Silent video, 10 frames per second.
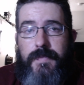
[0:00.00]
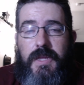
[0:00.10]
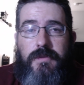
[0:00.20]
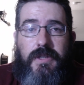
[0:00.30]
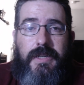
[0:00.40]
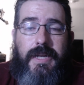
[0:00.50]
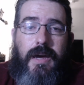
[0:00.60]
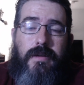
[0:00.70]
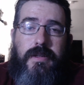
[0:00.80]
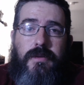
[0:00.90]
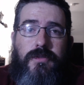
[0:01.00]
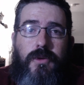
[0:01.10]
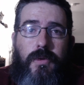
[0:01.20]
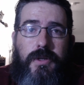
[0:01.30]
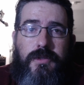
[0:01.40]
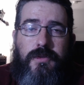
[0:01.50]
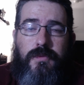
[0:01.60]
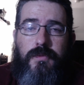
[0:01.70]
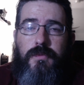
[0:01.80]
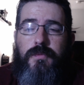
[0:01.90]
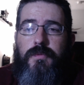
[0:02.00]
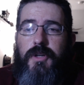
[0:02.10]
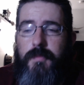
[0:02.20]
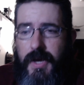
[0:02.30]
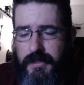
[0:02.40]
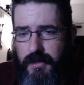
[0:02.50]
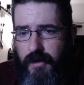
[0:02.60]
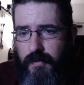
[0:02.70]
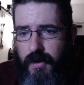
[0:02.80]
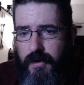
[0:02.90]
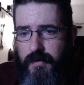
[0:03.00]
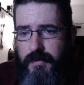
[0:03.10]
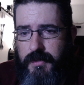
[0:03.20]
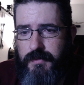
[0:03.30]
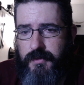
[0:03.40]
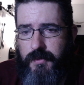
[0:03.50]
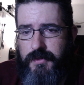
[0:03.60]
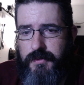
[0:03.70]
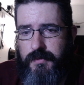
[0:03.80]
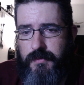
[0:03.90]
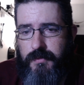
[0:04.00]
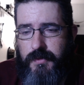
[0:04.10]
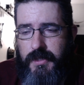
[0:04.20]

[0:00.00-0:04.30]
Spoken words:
He was going to get out, and he was going to come back to Colorado, and he was going to